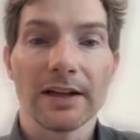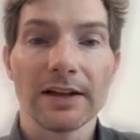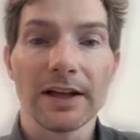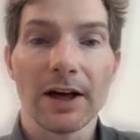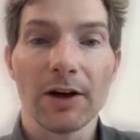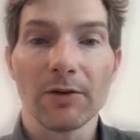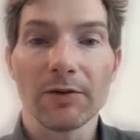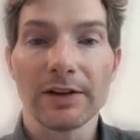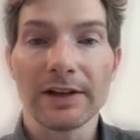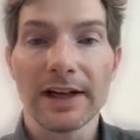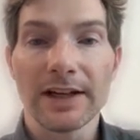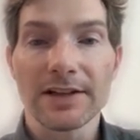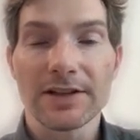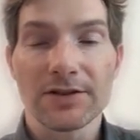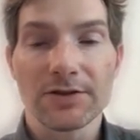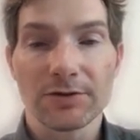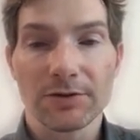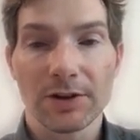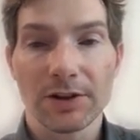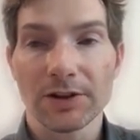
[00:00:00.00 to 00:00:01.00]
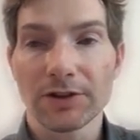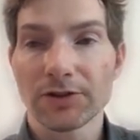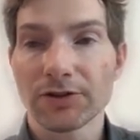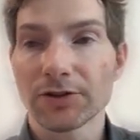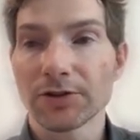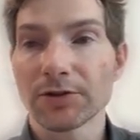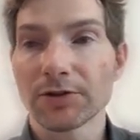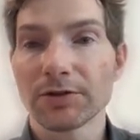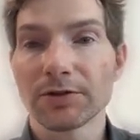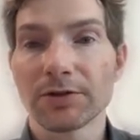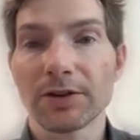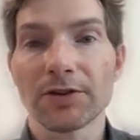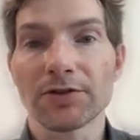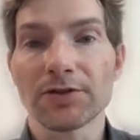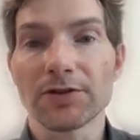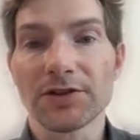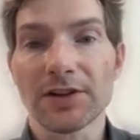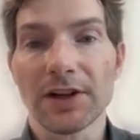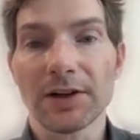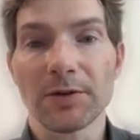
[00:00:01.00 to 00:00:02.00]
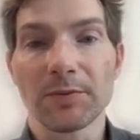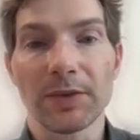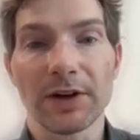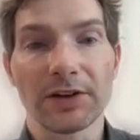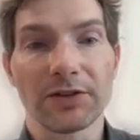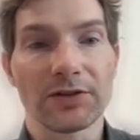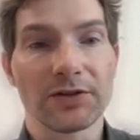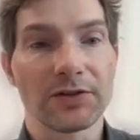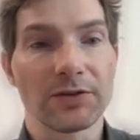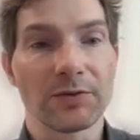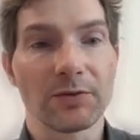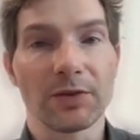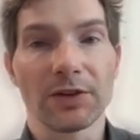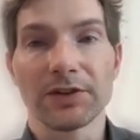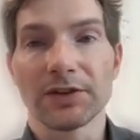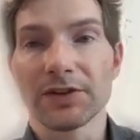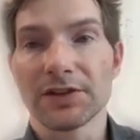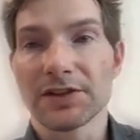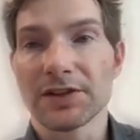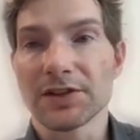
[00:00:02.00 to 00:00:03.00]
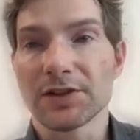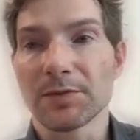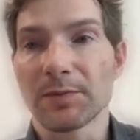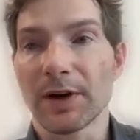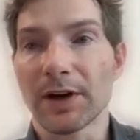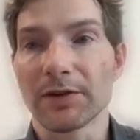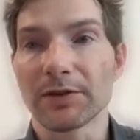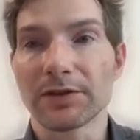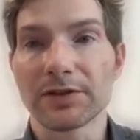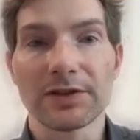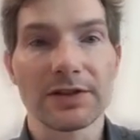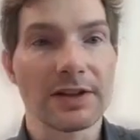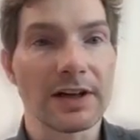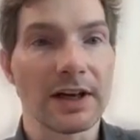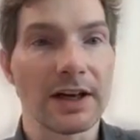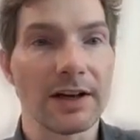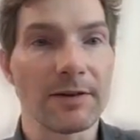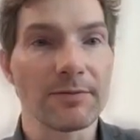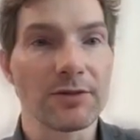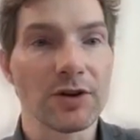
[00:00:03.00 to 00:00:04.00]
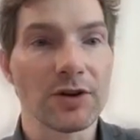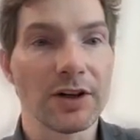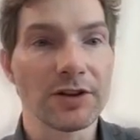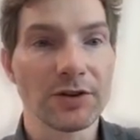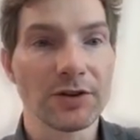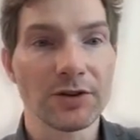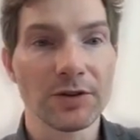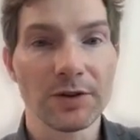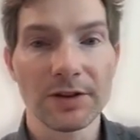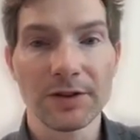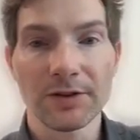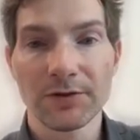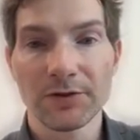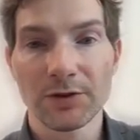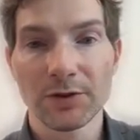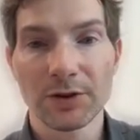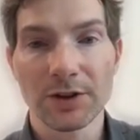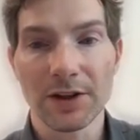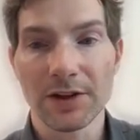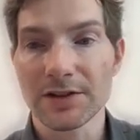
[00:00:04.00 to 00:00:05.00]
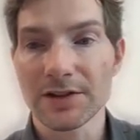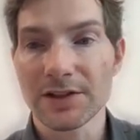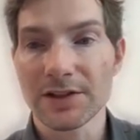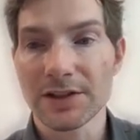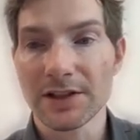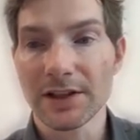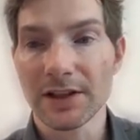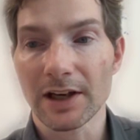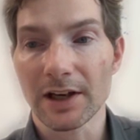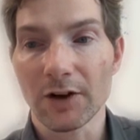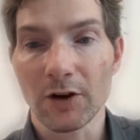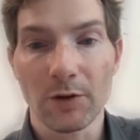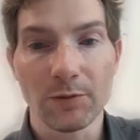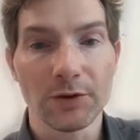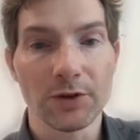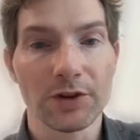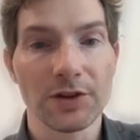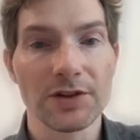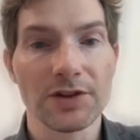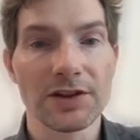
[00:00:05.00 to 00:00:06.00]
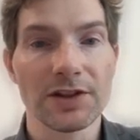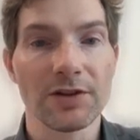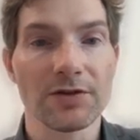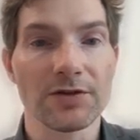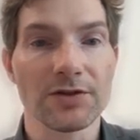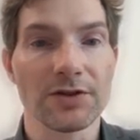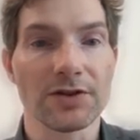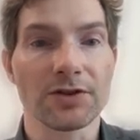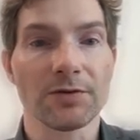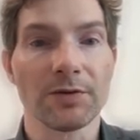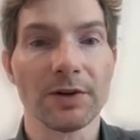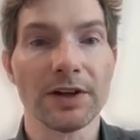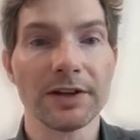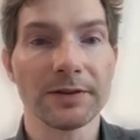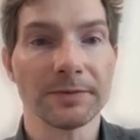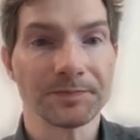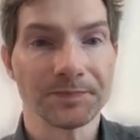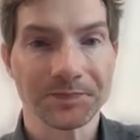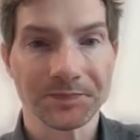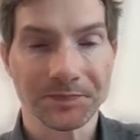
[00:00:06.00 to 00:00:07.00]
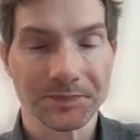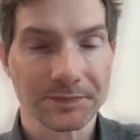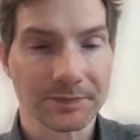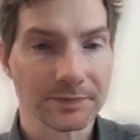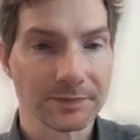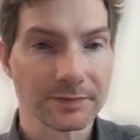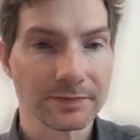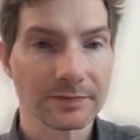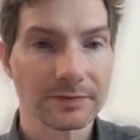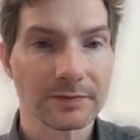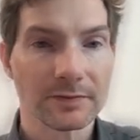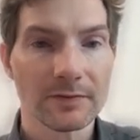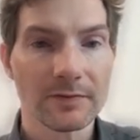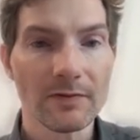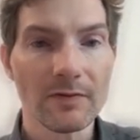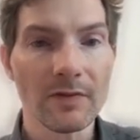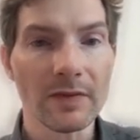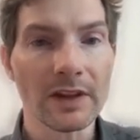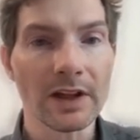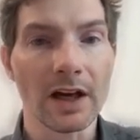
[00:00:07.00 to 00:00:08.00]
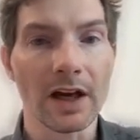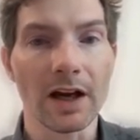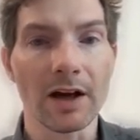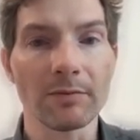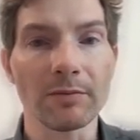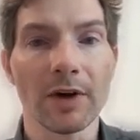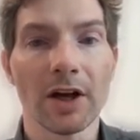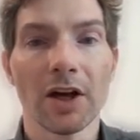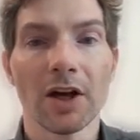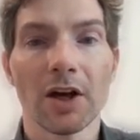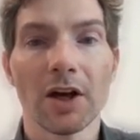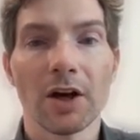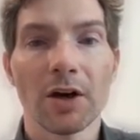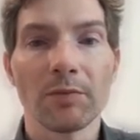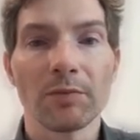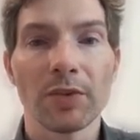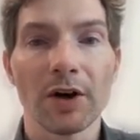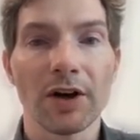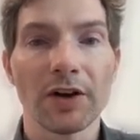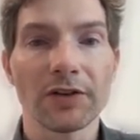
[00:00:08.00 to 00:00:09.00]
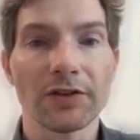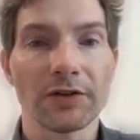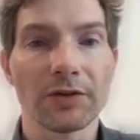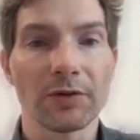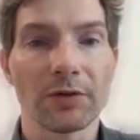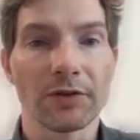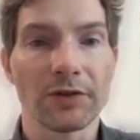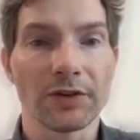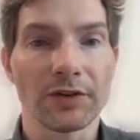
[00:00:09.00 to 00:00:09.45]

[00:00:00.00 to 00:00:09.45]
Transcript: now, let's try to understand a bit what this is about. So I don't know if you can see, I hope you can see on the screen, um, but